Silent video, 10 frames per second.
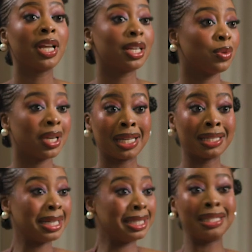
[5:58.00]
next week." And I
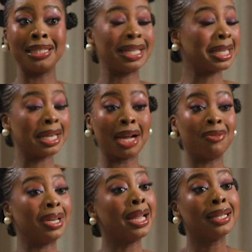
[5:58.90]
said, "Is this a taking can
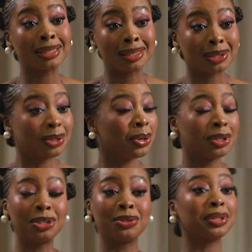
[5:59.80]
relate?" So
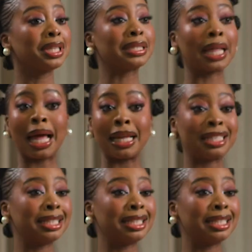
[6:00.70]
the truth is that